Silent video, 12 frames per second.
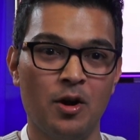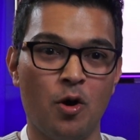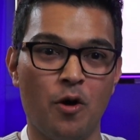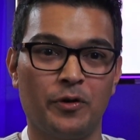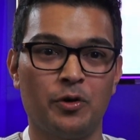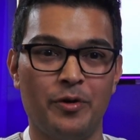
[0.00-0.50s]

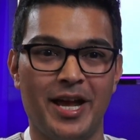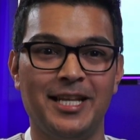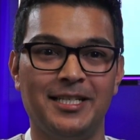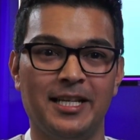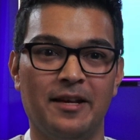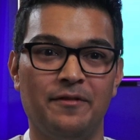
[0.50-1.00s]
of
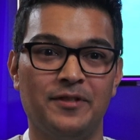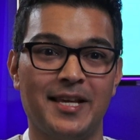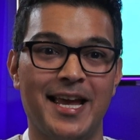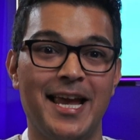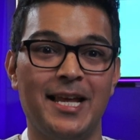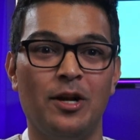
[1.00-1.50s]
creatives
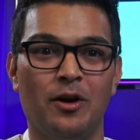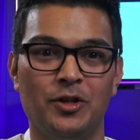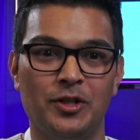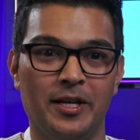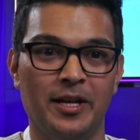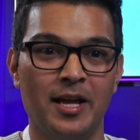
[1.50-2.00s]
in
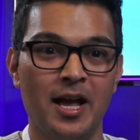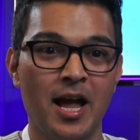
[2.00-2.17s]
London,